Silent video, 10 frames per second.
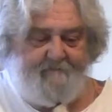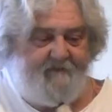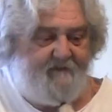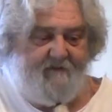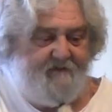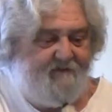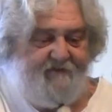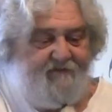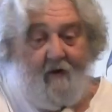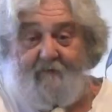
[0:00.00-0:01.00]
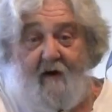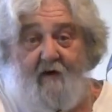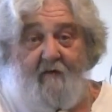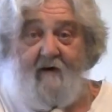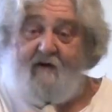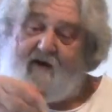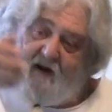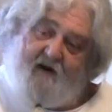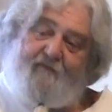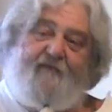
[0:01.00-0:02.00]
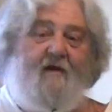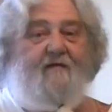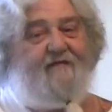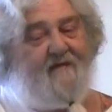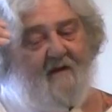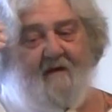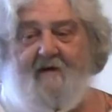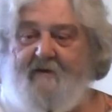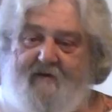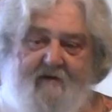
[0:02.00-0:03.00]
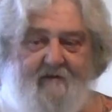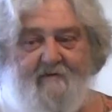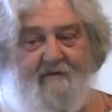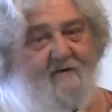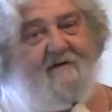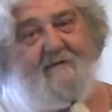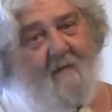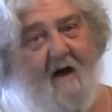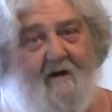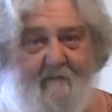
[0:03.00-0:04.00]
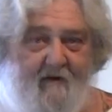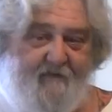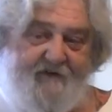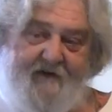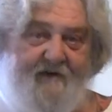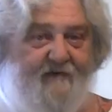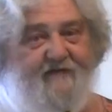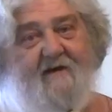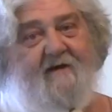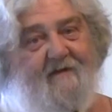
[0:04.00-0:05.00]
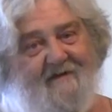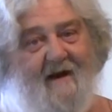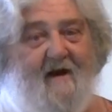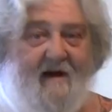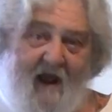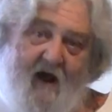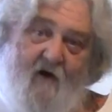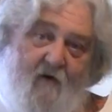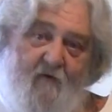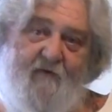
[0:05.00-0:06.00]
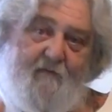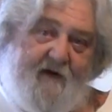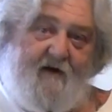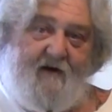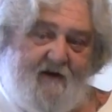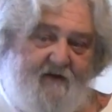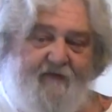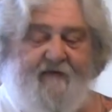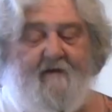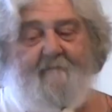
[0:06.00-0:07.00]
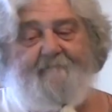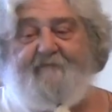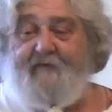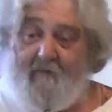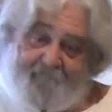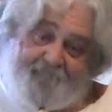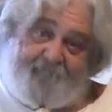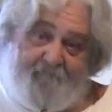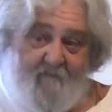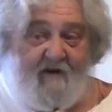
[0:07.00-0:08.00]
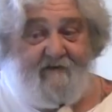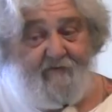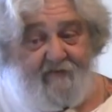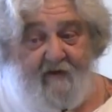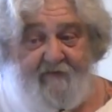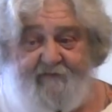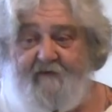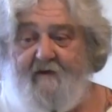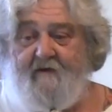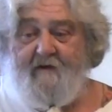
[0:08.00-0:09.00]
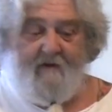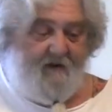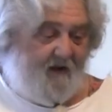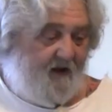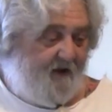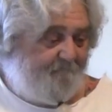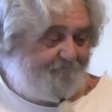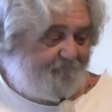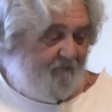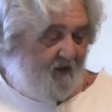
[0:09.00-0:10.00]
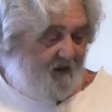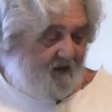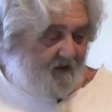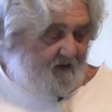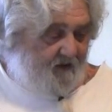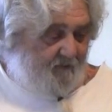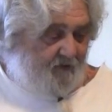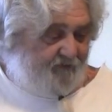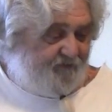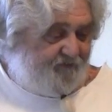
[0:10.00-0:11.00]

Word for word: You just don't know, and it helps us look at the bottom of it and see the date, how old the beer is. So, my 2 cents. Commercial